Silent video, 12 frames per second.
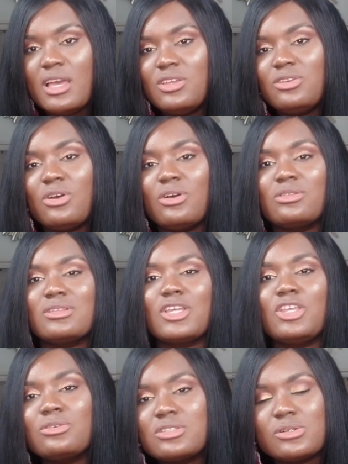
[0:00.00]
the
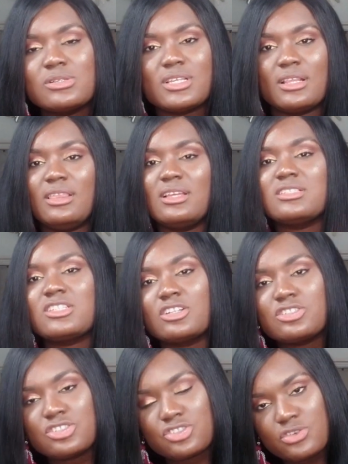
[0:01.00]
cuticles and things start
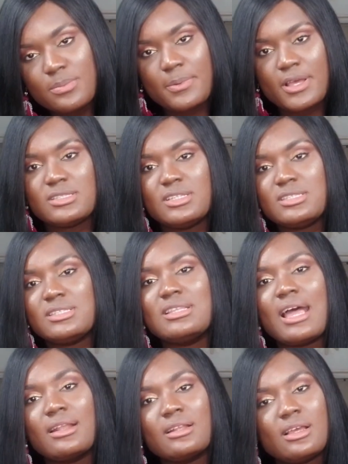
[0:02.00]
to strip because it's
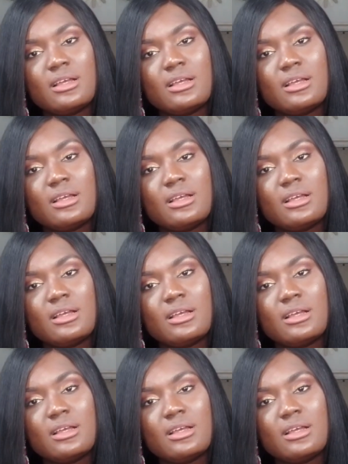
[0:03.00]
not